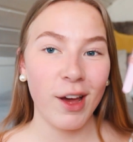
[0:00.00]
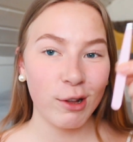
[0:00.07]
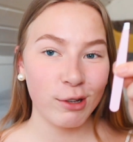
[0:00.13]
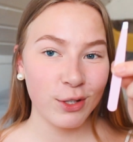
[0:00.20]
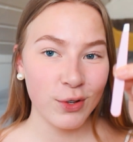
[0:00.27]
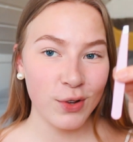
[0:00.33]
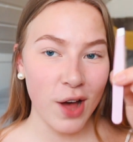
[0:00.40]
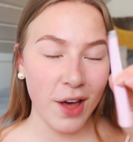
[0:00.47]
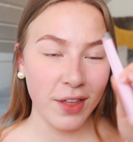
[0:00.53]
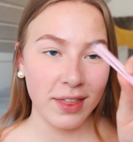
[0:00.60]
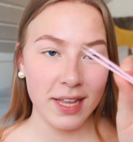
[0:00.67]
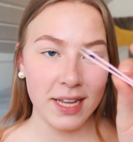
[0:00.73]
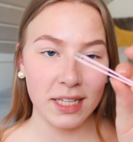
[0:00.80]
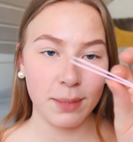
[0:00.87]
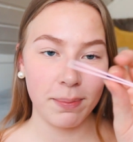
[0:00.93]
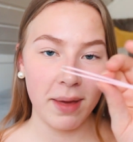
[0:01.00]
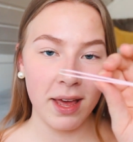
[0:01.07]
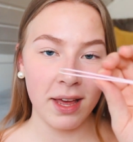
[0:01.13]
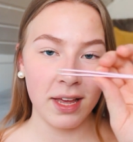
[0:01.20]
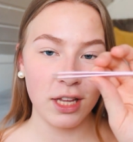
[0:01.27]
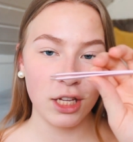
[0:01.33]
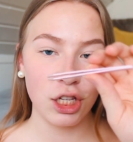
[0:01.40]
I also got these
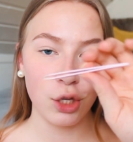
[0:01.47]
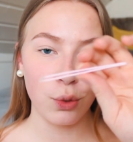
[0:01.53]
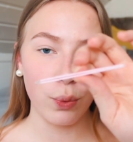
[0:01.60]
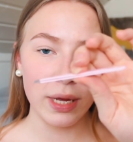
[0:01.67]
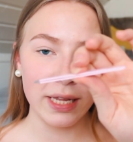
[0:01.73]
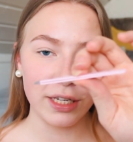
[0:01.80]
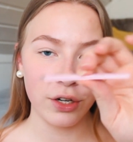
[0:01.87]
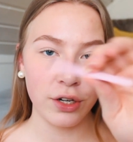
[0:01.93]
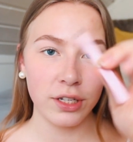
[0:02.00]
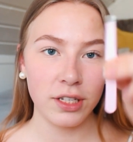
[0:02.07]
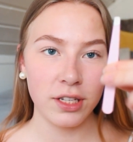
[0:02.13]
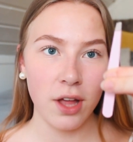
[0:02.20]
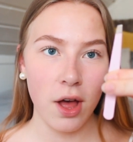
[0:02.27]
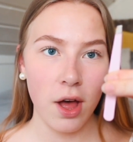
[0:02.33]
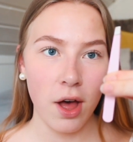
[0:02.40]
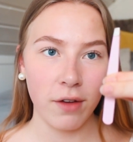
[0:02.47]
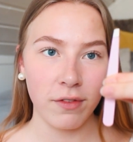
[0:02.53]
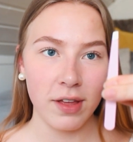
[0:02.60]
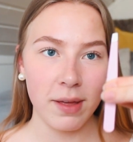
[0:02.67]
pink tweezers off